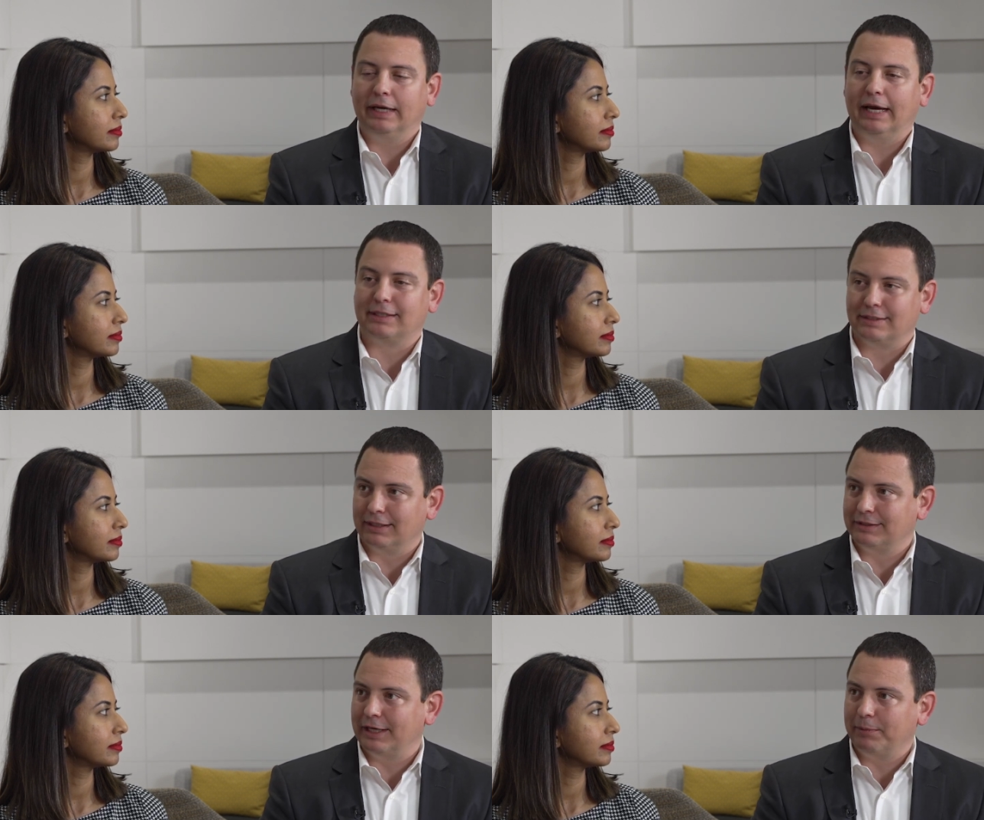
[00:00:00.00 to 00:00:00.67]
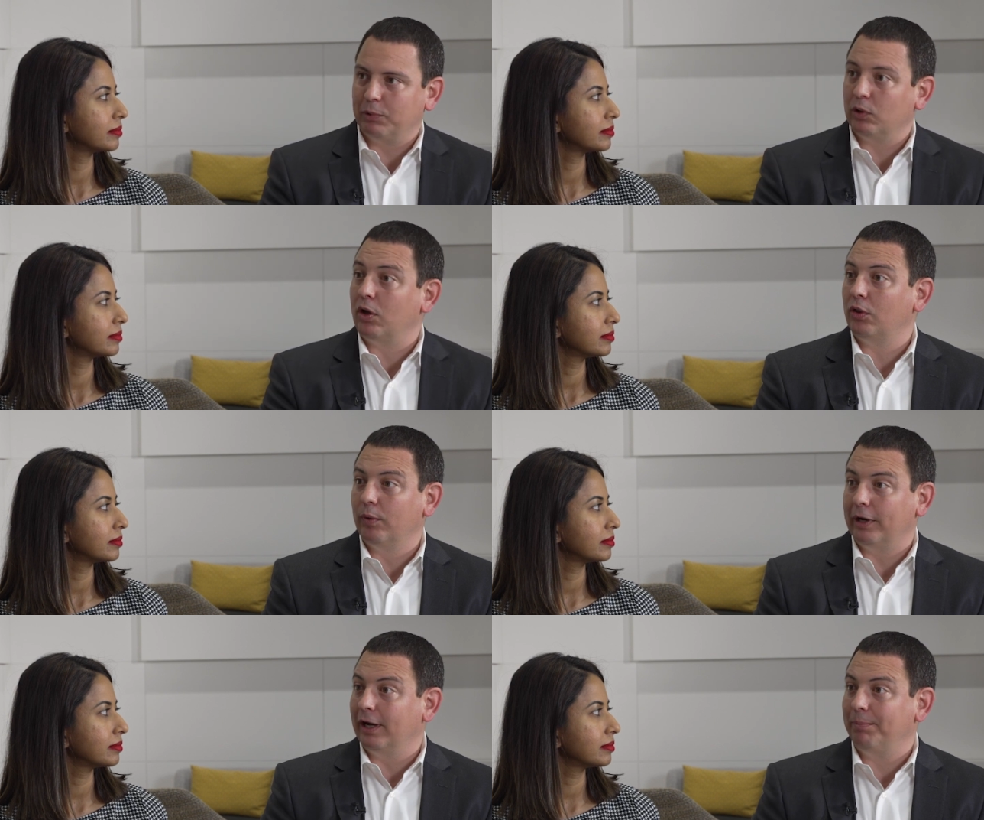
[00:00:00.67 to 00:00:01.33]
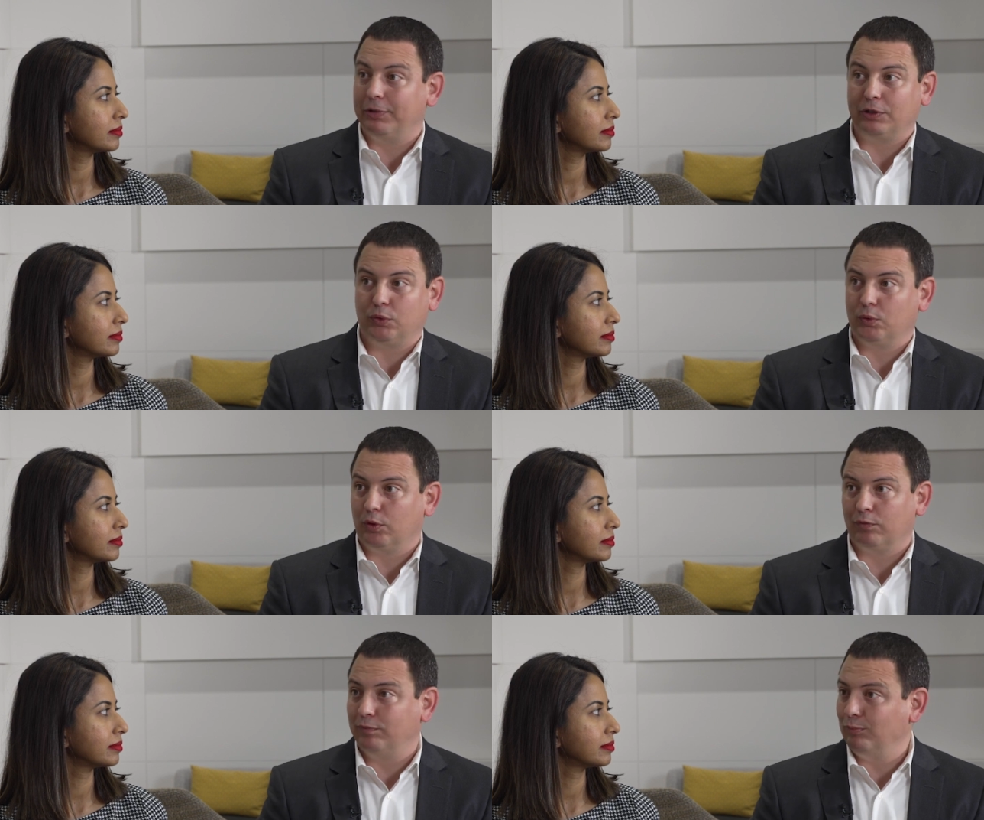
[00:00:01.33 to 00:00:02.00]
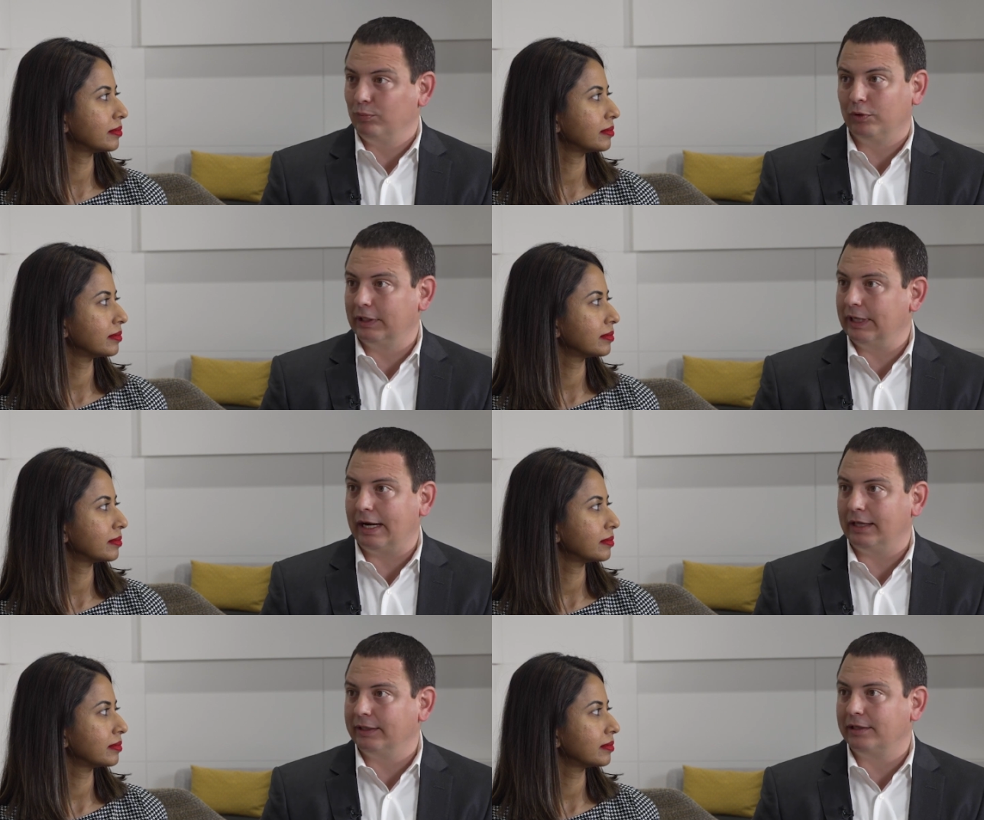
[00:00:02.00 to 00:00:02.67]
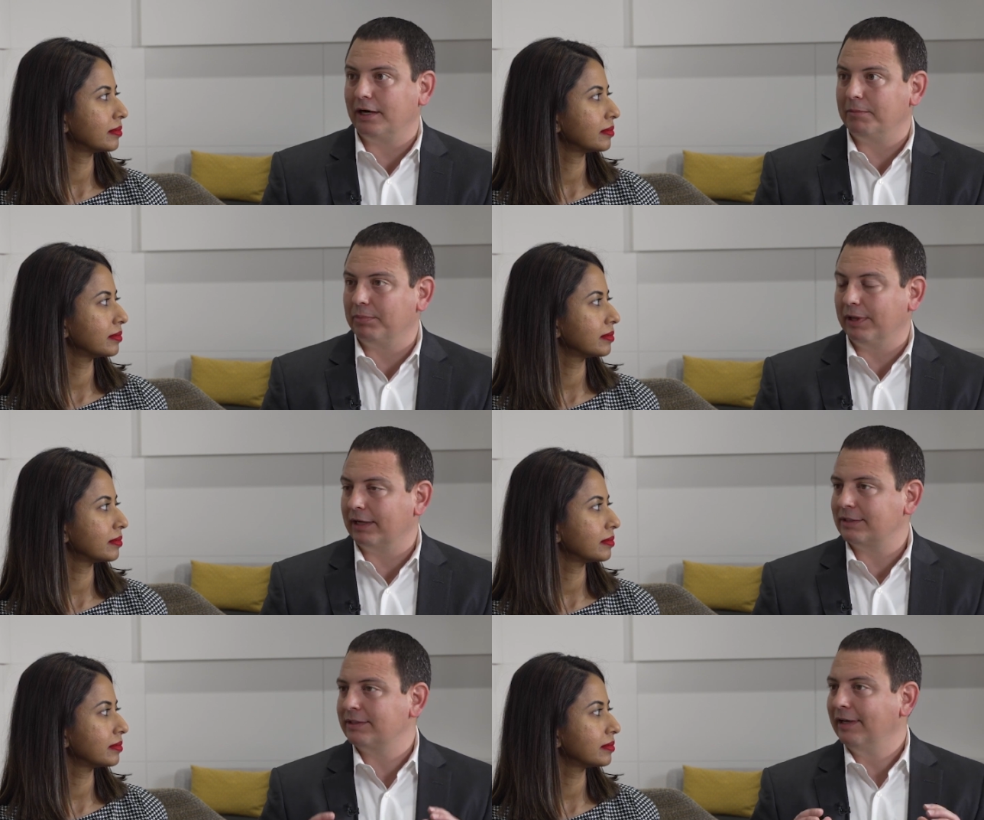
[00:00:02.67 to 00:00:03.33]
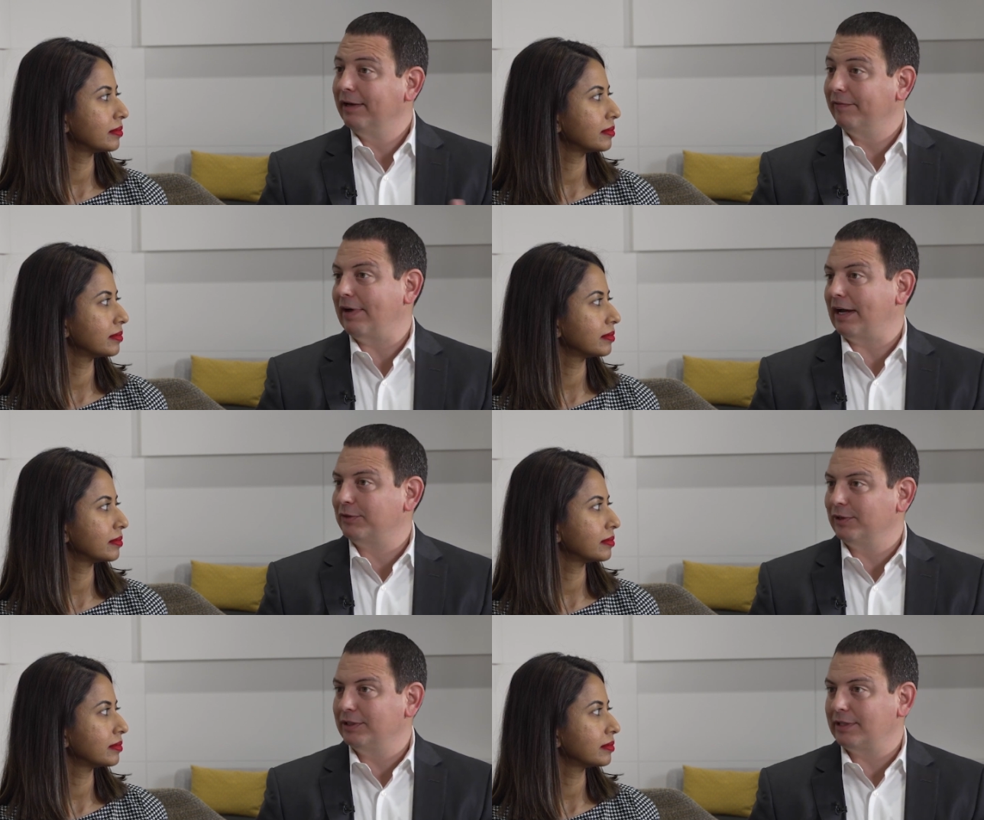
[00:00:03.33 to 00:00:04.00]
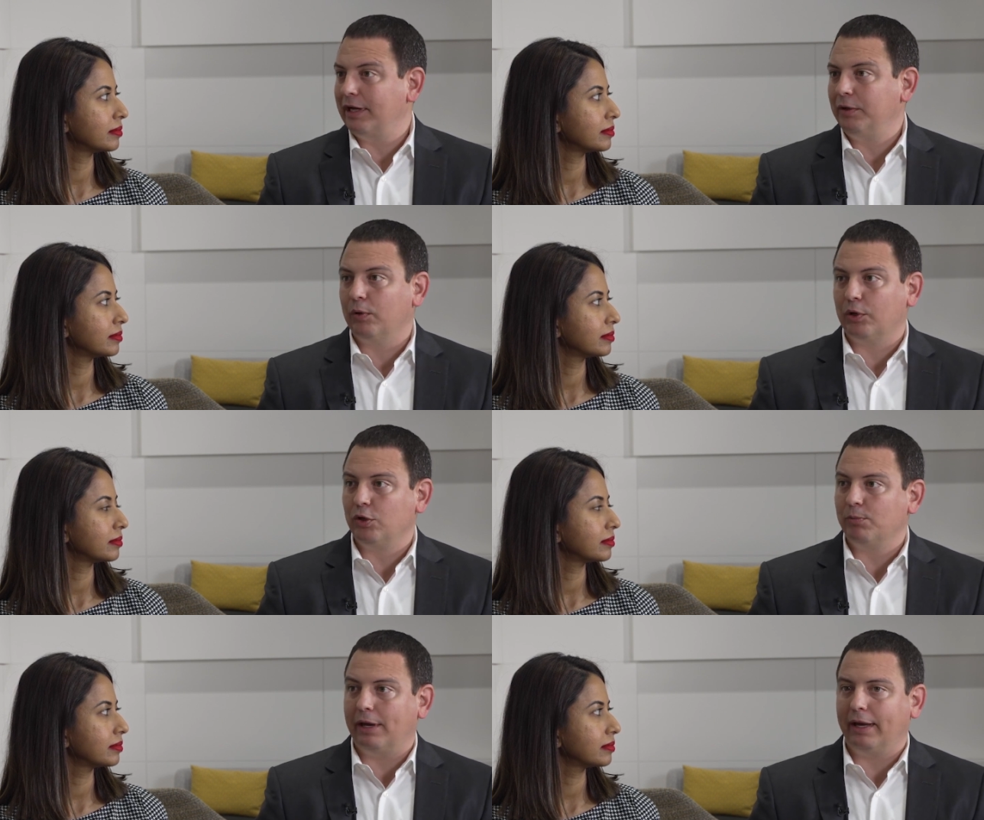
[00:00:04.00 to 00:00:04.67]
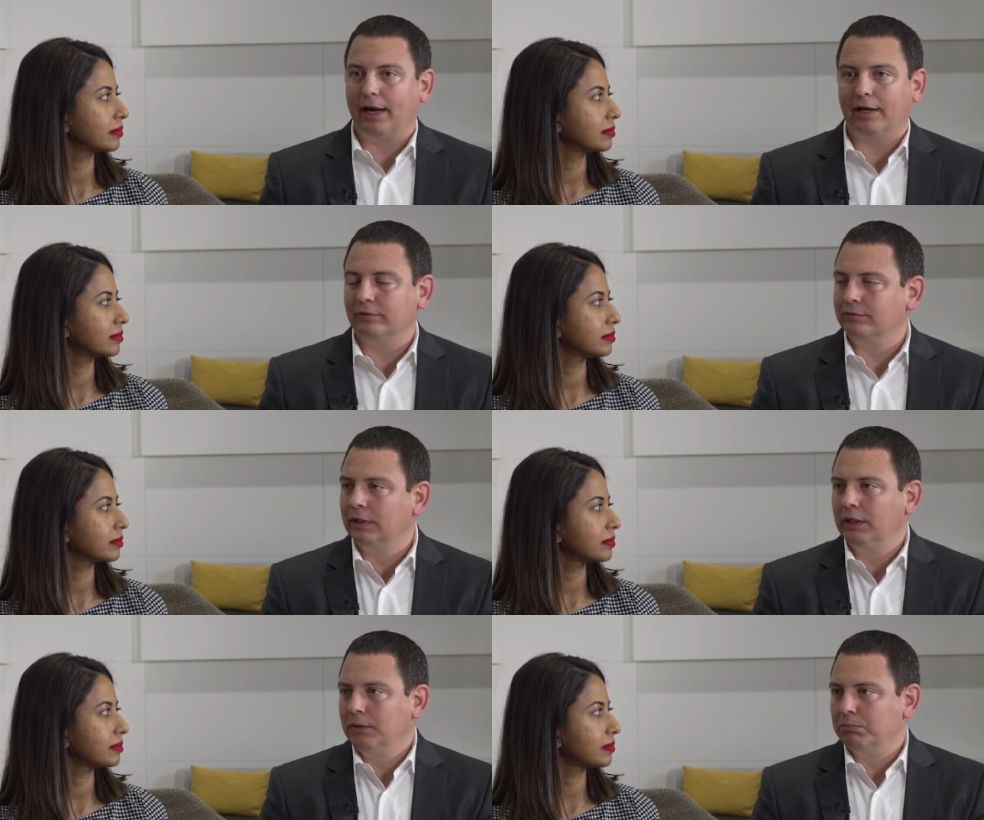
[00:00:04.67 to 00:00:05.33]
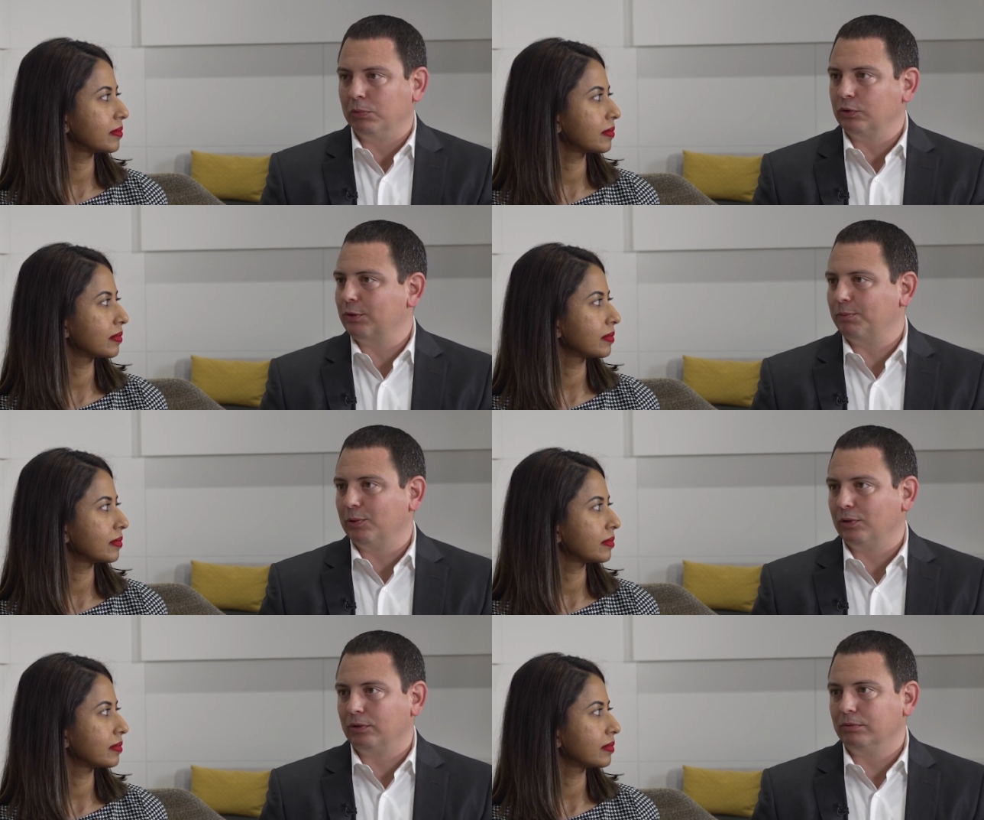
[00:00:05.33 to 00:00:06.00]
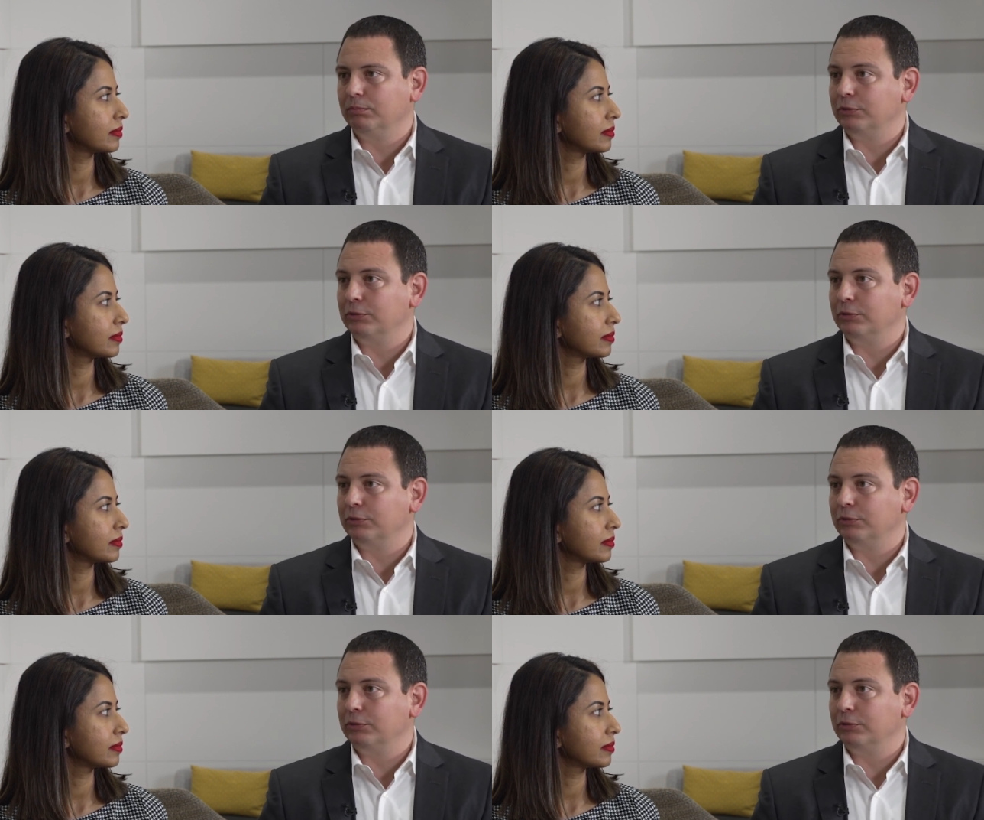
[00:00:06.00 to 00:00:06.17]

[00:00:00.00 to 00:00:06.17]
Speaker 1: as an example, all the way up into a really highly complex factory setting where you may have multiple